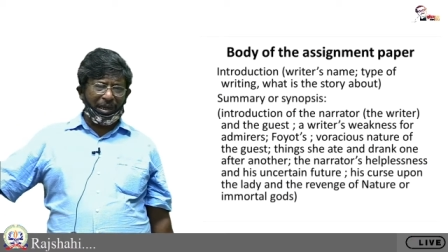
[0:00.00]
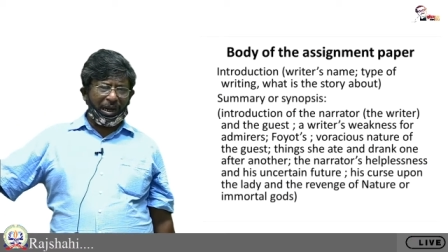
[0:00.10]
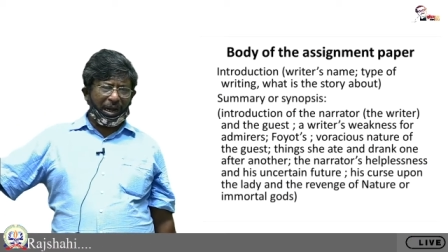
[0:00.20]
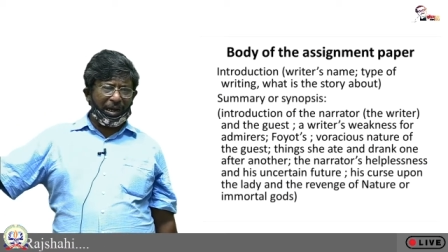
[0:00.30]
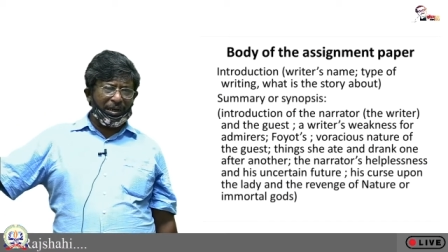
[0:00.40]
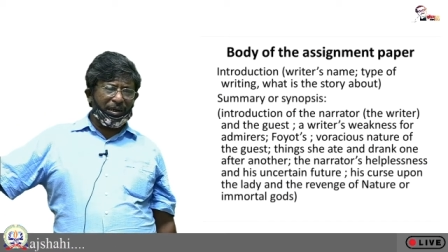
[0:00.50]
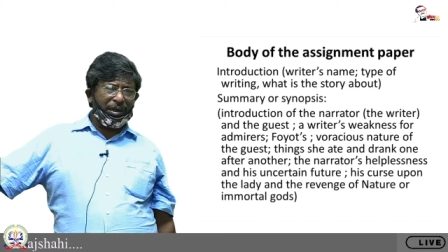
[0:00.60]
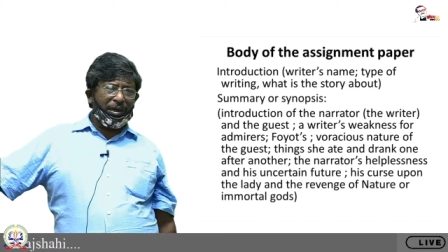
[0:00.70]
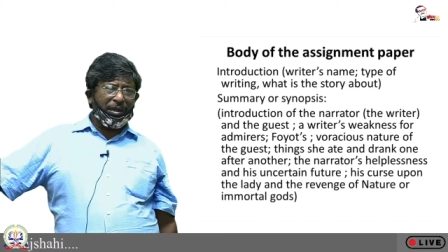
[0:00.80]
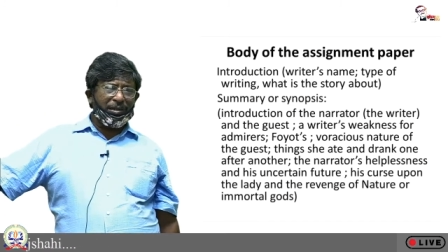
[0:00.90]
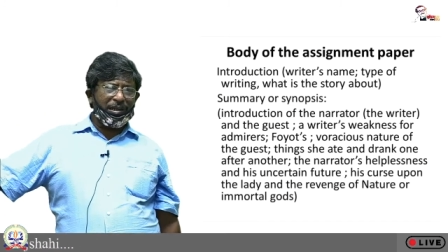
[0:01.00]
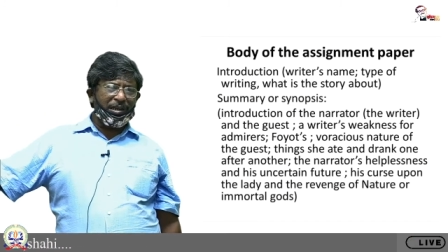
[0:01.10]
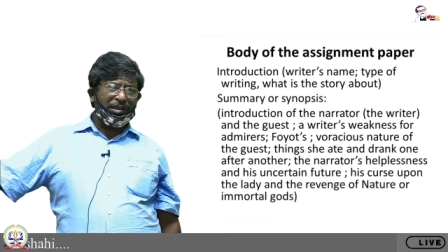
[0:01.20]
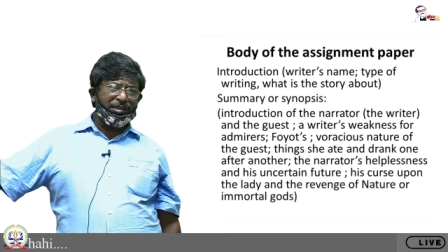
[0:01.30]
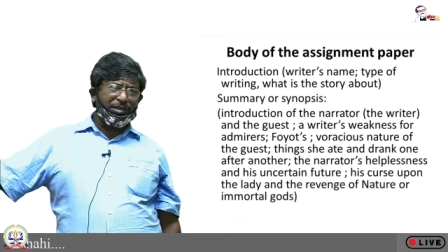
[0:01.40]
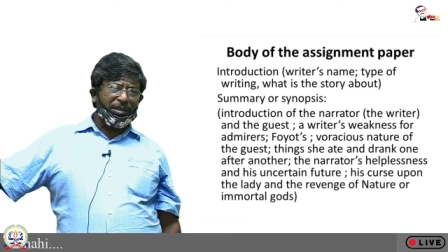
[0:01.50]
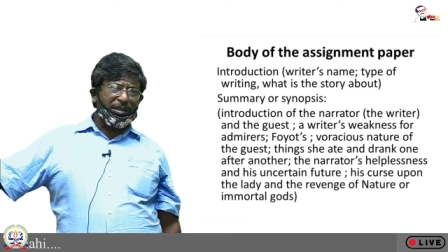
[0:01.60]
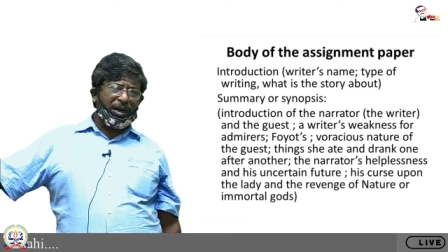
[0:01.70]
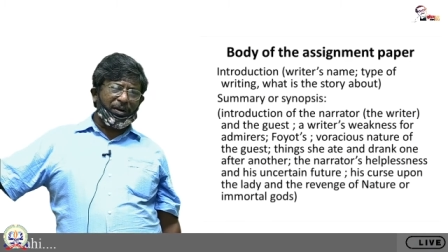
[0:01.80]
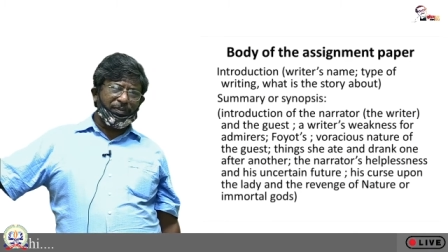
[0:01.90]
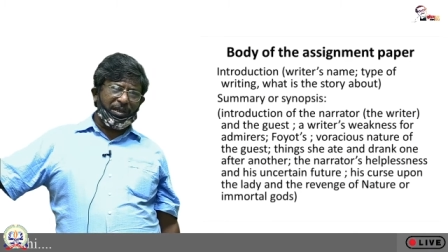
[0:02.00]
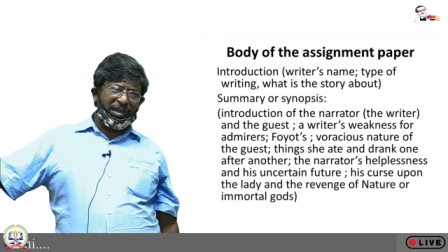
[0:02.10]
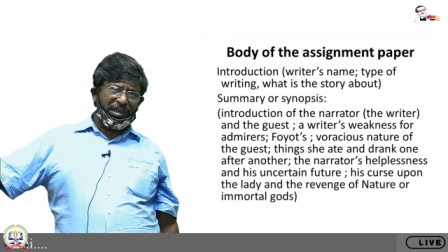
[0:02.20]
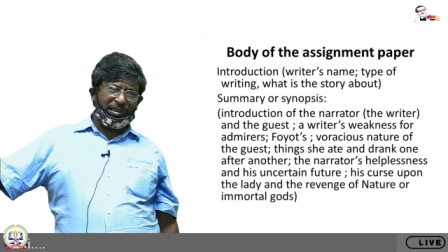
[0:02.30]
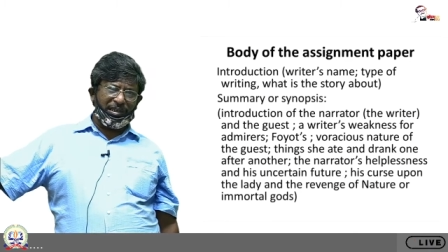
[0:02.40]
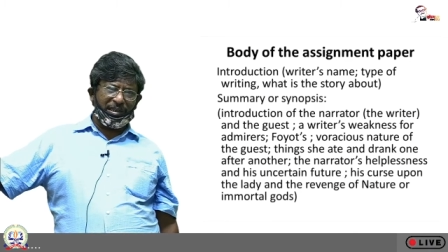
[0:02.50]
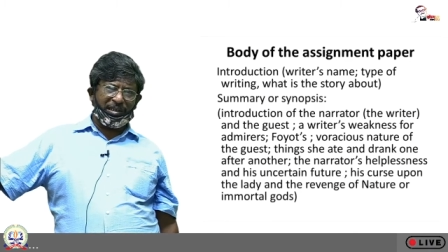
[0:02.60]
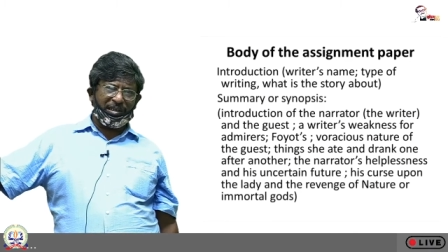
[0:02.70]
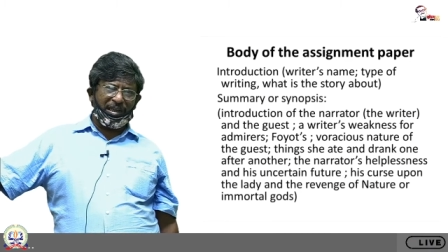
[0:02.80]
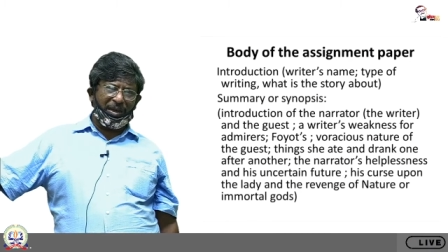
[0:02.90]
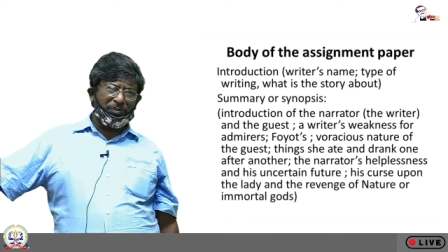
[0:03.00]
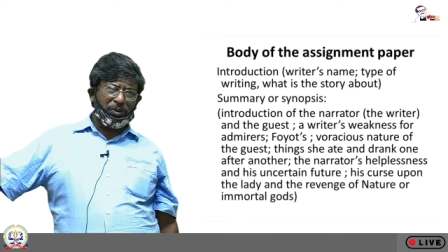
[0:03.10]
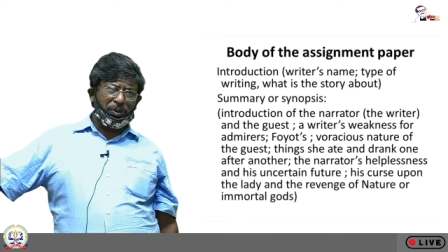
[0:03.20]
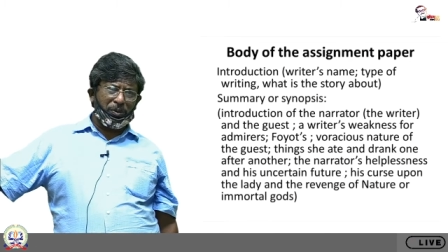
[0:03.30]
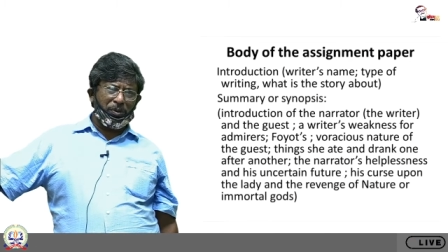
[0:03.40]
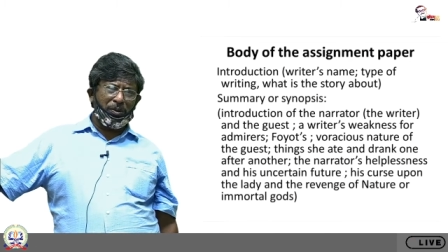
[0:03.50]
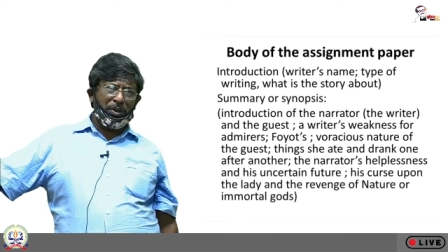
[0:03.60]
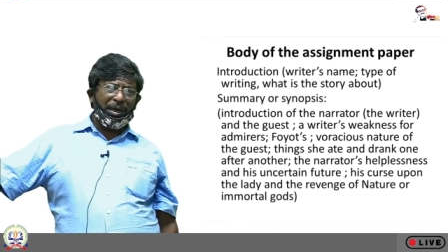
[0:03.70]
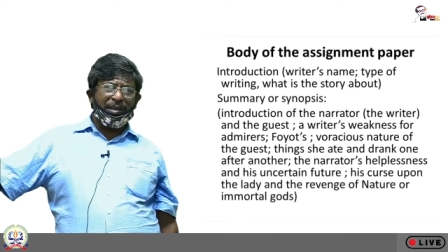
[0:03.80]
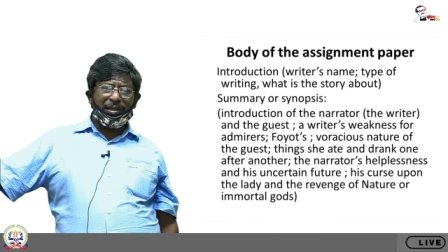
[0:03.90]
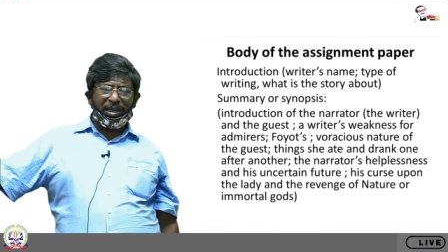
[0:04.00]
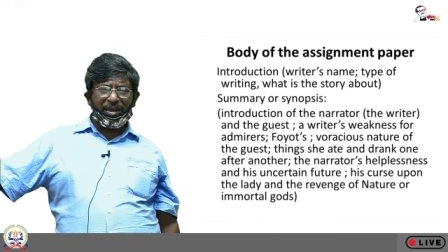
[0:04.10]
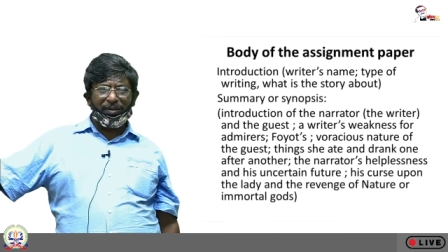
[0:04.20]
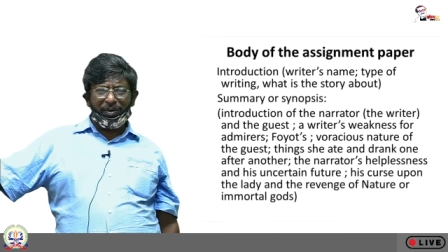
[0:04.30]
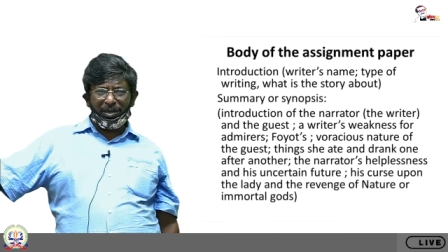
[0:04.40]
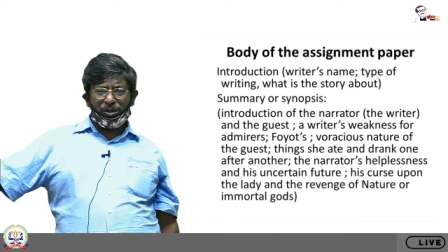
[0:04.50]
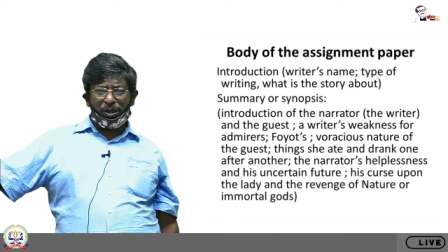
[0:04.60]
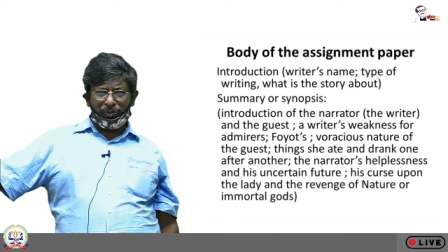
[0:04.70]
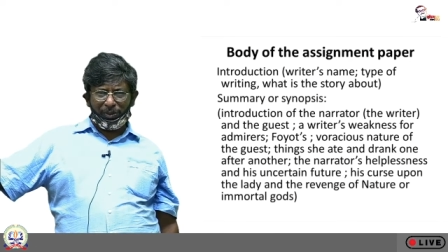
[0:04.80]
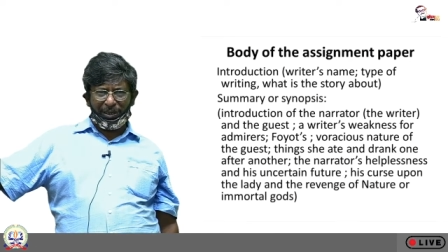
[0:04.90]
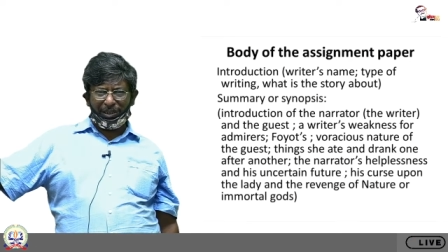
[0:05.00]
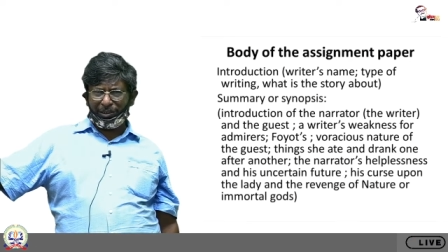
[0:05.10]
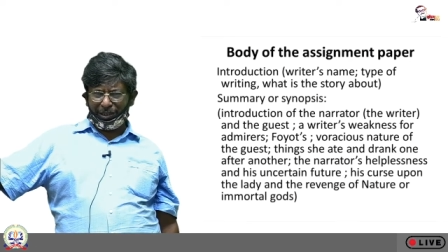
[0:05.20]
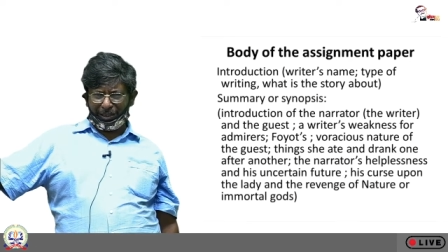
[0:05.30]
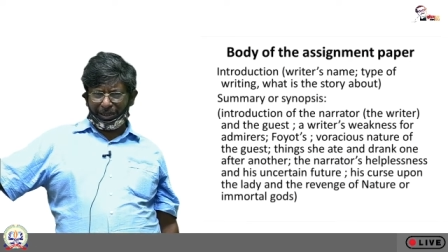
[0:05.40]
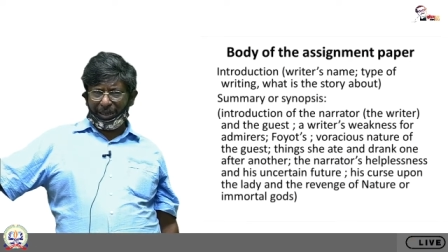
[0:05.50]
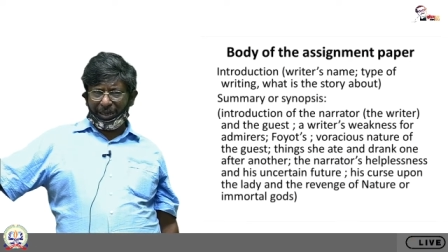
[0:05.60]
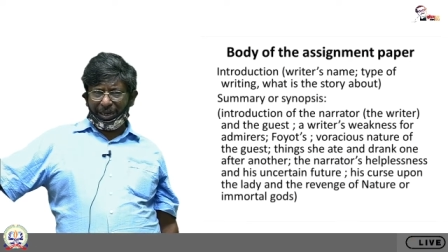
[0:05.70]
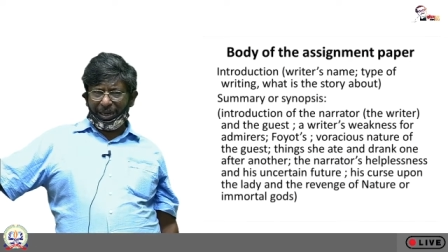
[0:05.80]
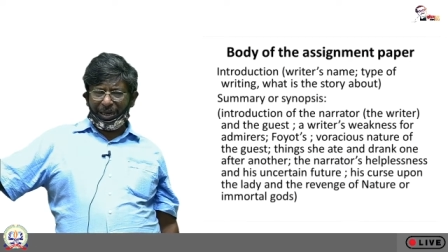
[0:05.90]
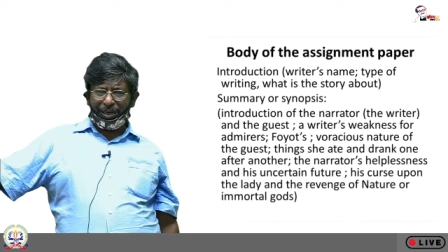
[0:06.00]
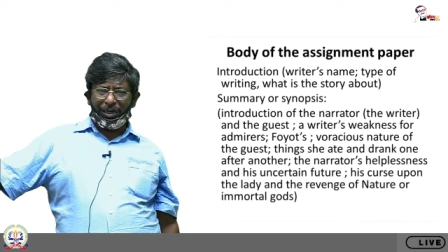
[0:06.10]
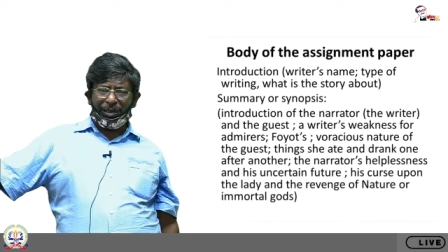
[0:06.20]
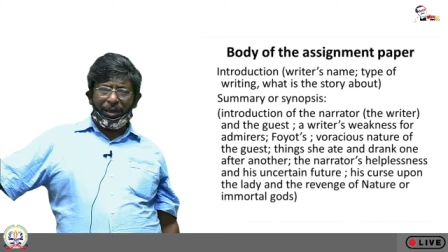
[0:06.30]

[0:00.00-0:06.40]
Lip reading: and the lesson of the lady came through the revenge of nature, and